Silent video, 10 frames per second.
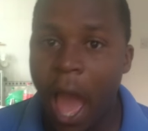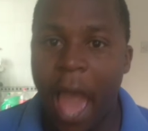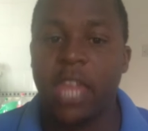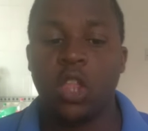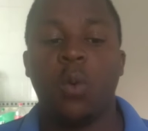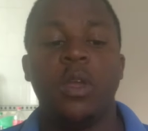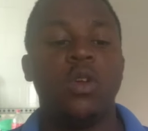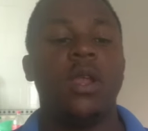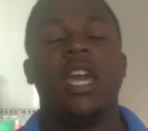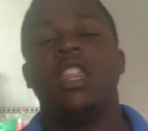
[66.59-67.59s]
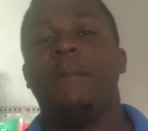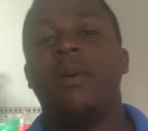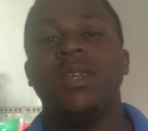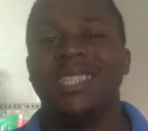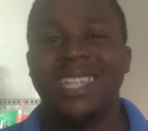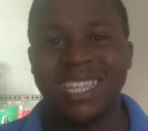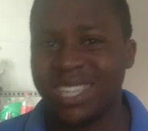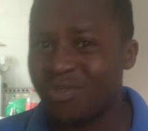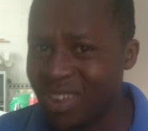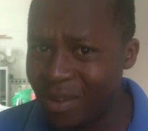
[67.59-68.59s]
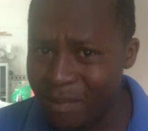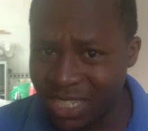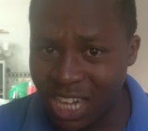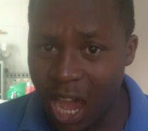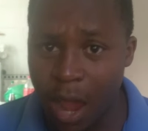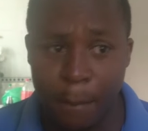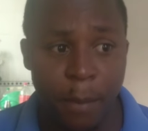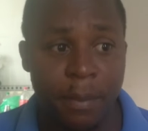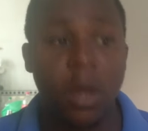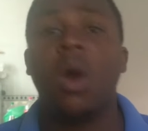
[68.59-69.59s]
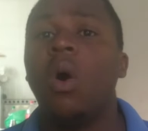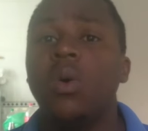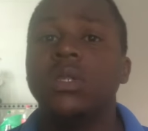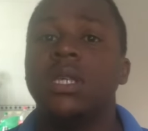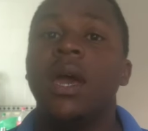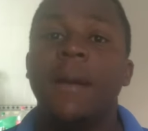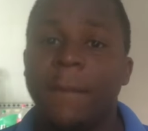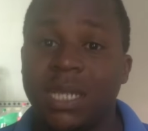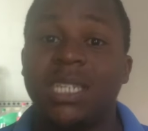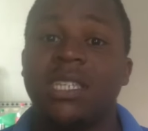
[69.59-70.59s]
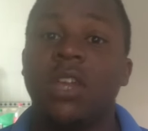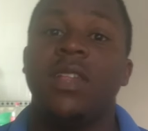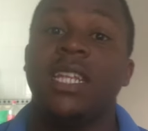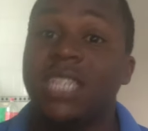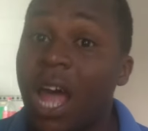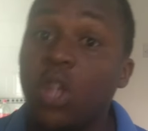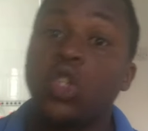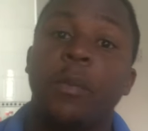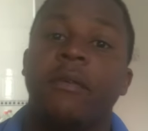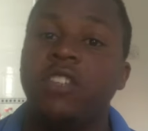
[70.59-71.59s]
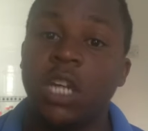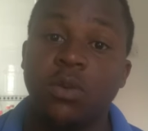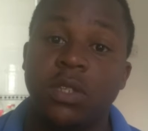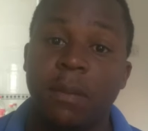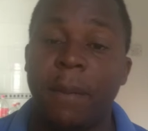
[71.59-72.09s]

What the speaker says: I know when you look at the points, it doesn't really measure up, because Manchester United are on top of Chelsea.